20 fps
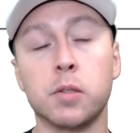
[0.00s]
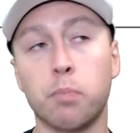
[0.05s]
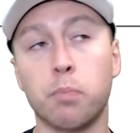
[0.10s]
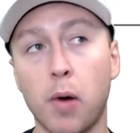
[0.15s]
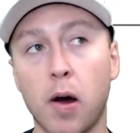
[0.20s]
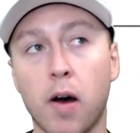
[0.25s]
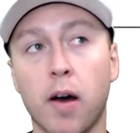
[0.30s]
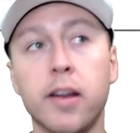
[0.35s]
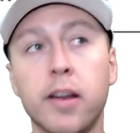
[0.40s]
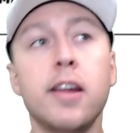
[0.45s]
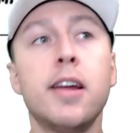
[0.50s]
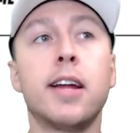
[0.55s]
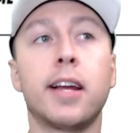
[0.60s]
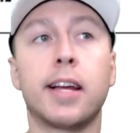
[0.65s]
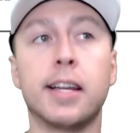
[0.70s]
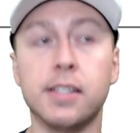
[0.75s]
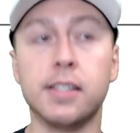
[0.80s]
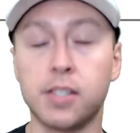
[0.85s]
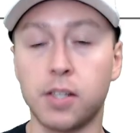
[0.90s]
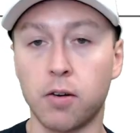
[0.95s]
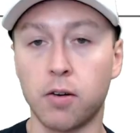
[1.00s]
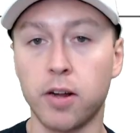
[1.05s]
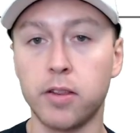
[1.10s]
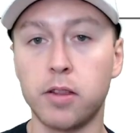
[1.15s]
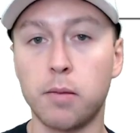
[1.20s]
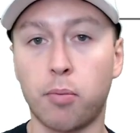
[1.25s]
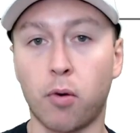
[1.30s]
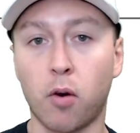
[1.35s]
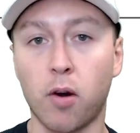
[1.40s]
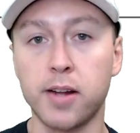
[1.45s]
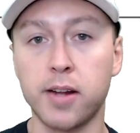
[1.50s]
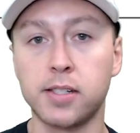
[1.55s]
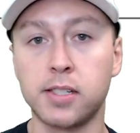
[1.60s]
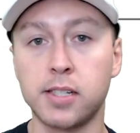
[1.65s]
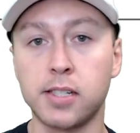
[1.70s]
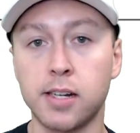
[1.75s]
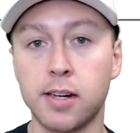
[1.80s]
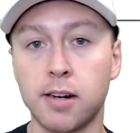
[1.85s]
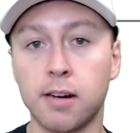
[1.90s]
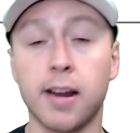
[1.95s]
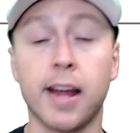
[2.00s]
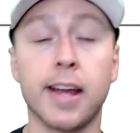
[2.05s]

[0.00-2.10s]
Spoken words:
but considering the price here